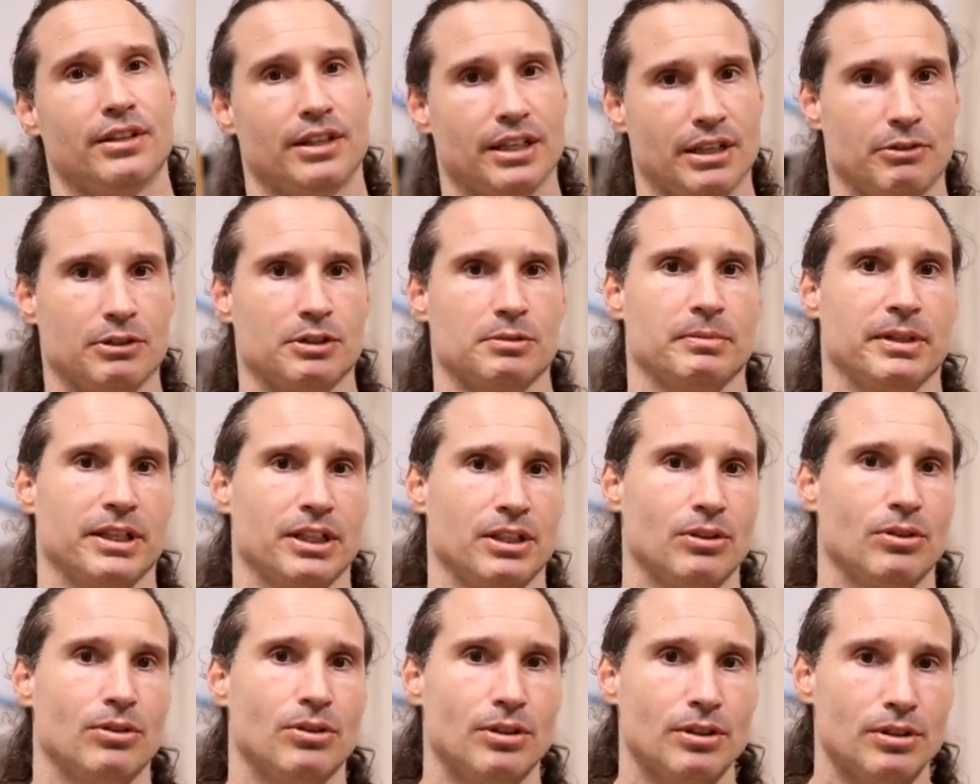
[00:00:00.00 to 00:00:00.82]
That was
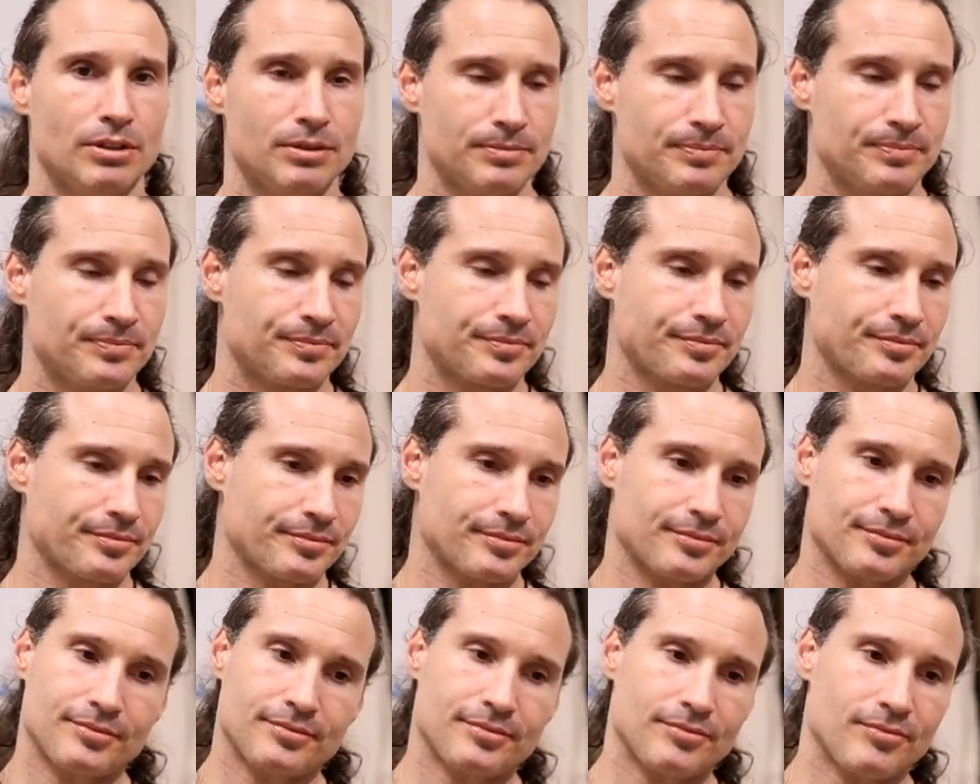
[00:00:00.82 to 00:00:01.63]
my goal
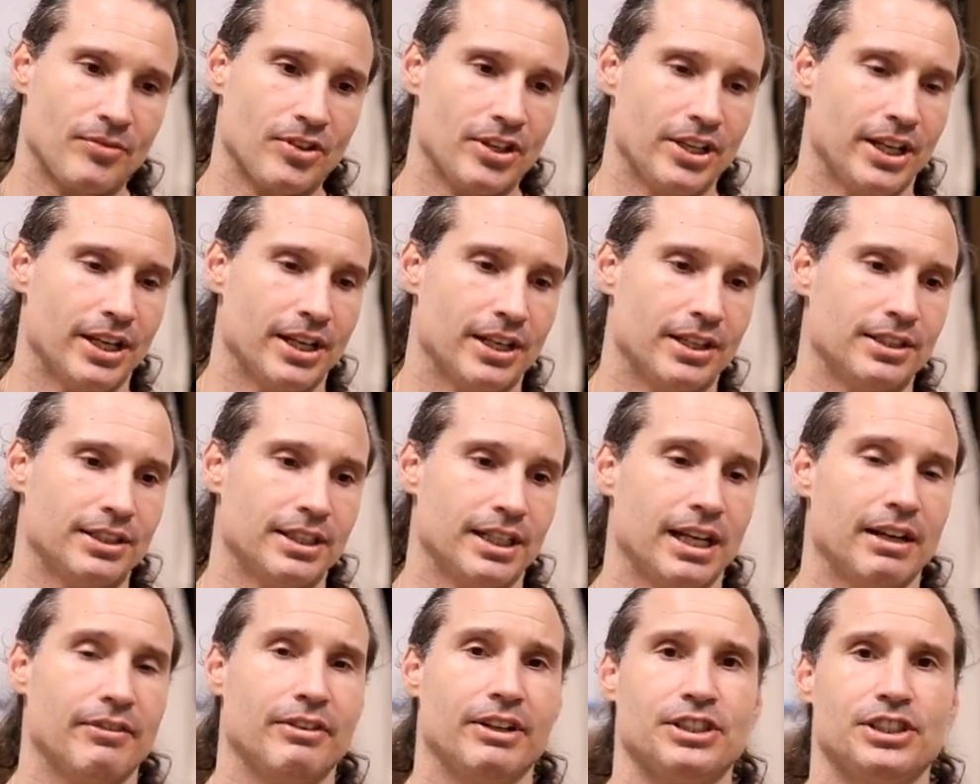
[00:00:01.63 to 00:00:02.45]
and
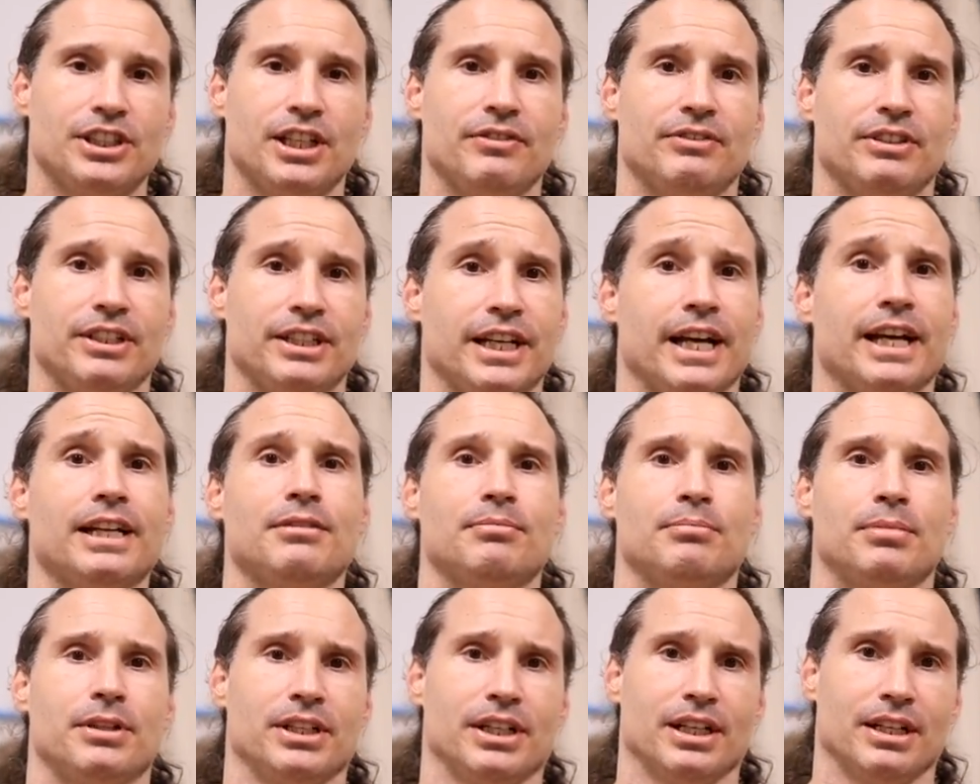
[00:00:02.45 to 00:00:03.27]
I haven't achieved it
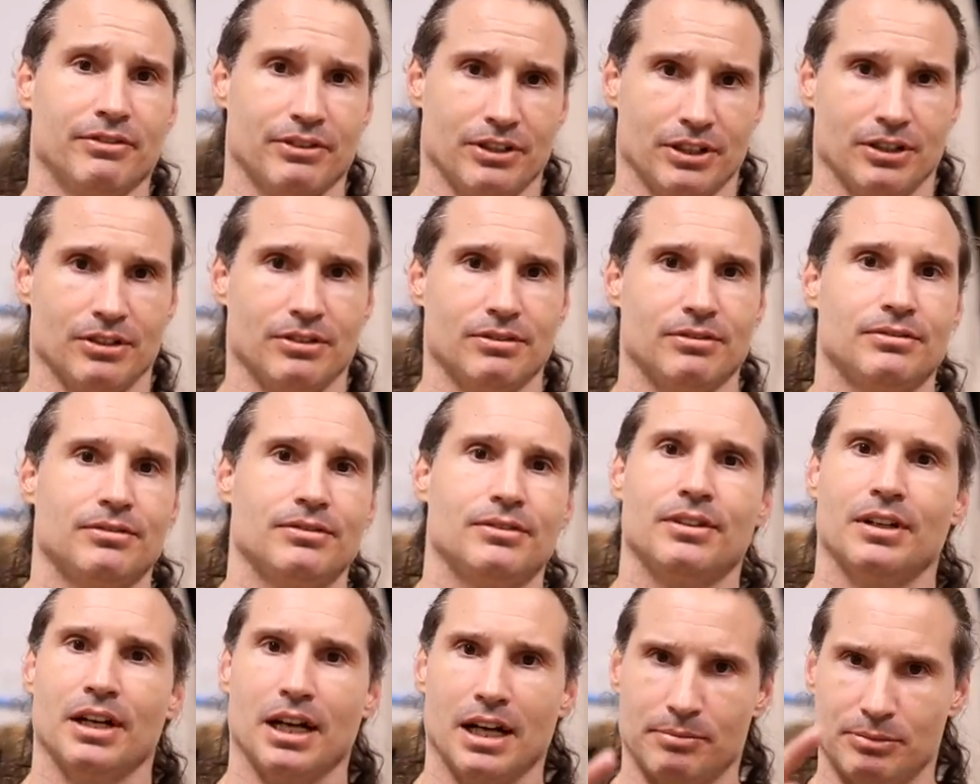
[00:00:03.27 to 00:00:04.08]
yet, but you never know.
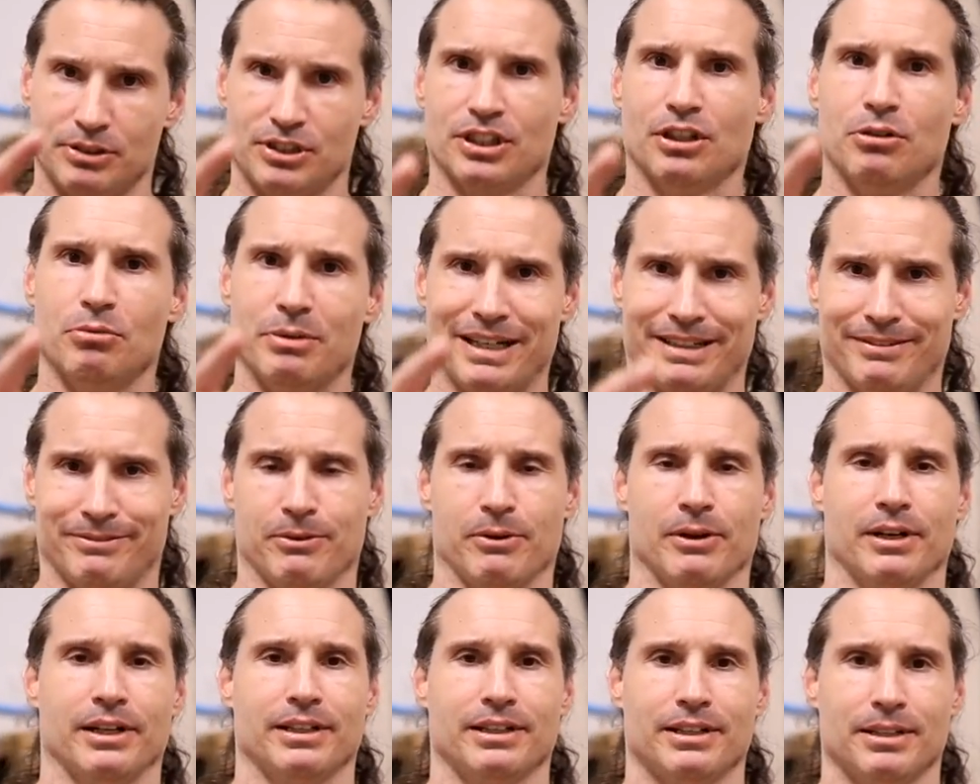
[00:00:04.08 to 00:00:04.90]
I'm still waiting
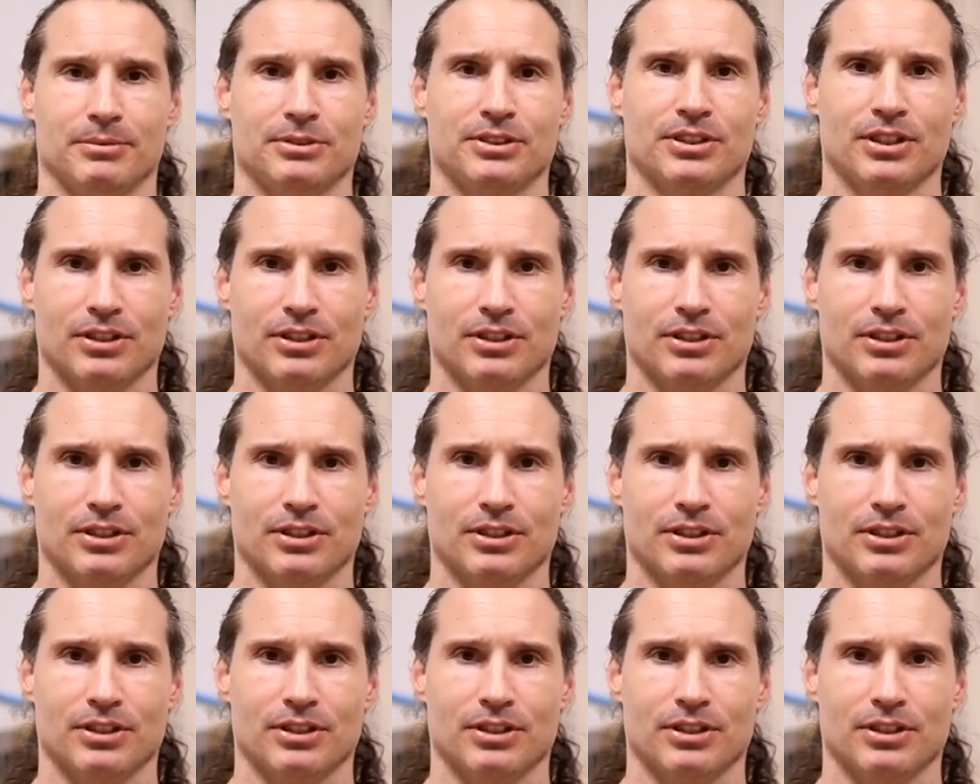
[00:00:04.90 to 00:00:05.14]
for it. I'm